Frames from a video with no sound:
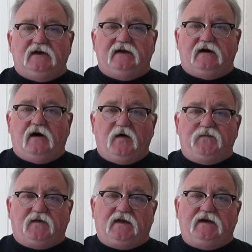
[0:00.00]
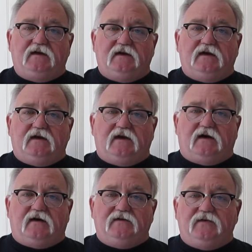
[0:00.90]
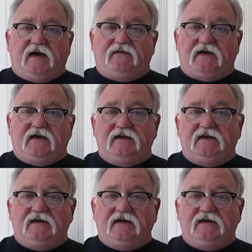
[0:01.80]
Now, hopefully, you have an